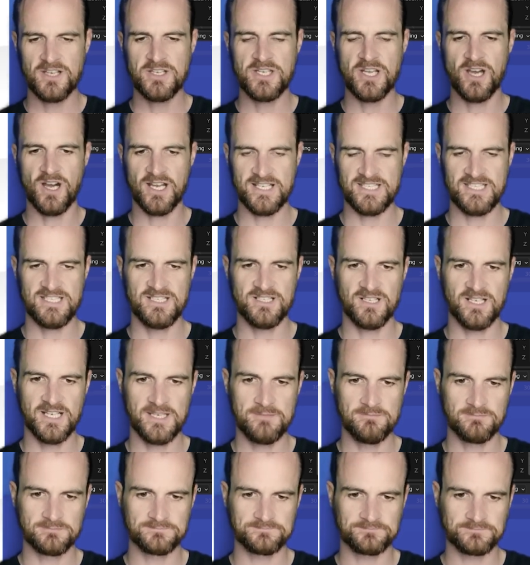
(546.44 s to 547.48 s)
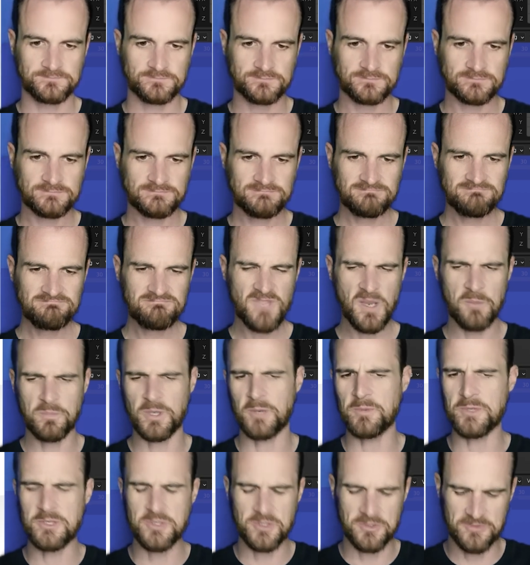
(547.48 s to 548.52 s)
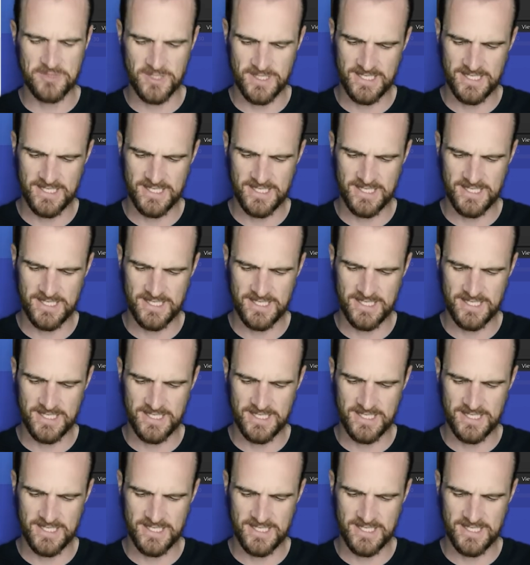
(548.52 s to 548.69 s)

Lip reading: let's go 99. Probably